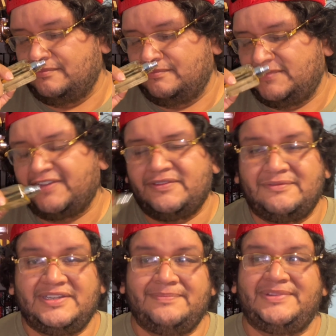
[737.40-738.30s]
off the
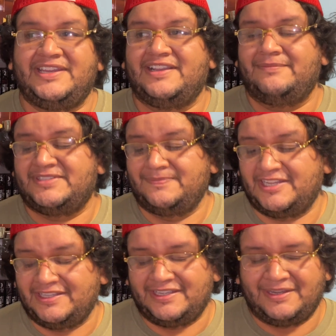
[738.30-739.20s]
rip, like, I'm
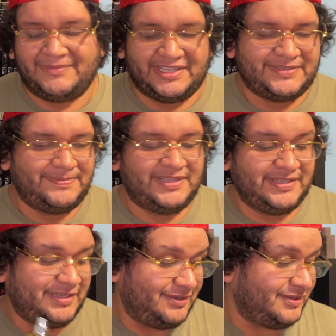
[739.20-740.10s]
smelling it. I'm not
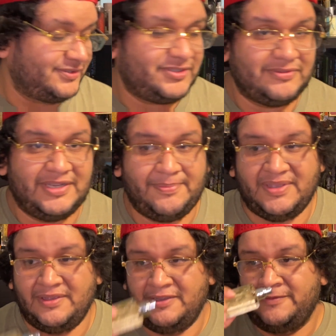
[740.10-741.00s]
smelling it on strip
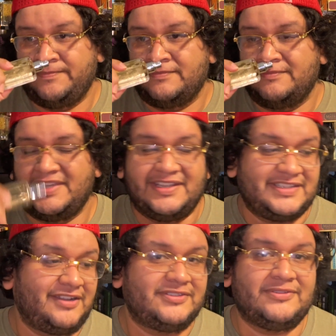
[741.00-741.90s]
because
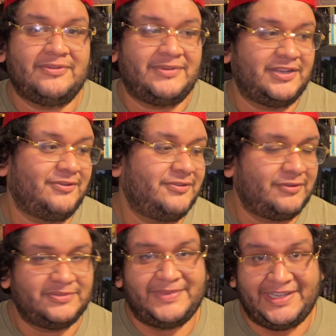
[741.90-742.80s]
I also don't want to go
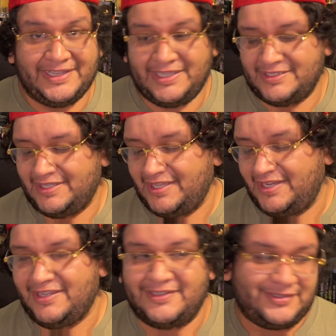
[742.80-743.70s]
nose blind and catch a
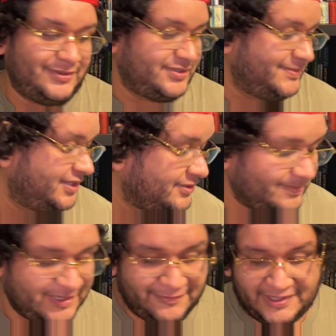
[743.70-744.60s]
headache because, you know, smelling so
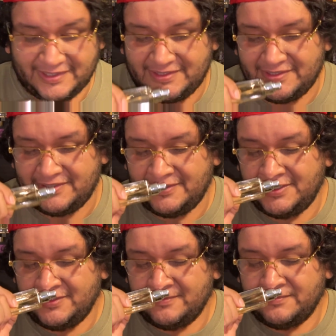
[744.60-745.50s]
many fragrances
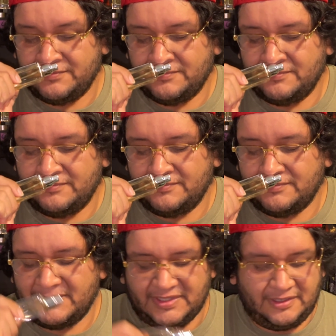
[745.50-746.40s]

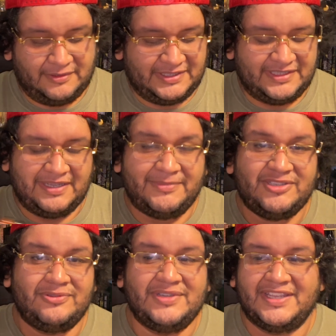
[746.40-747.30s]
goes like that. But
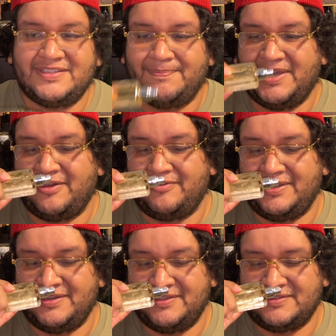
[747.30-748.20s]
you do get some
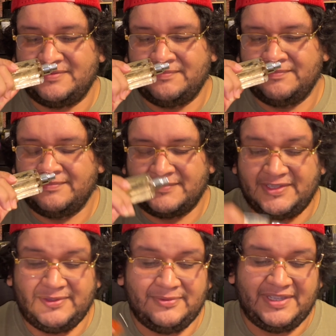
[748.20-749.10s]
powderiness.
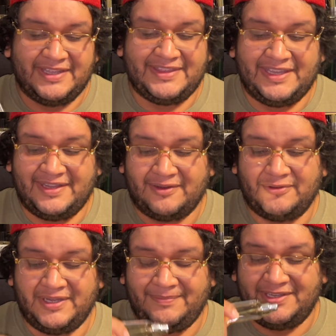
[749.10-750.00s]
You do get that
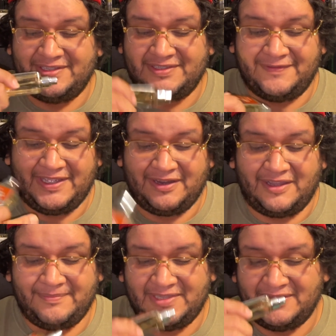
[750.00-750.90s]
creaminess of that
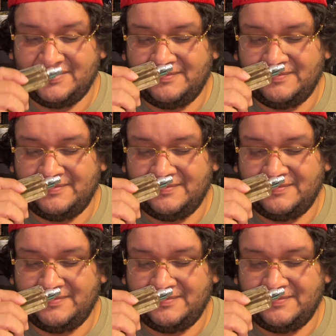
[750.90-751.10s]
almond,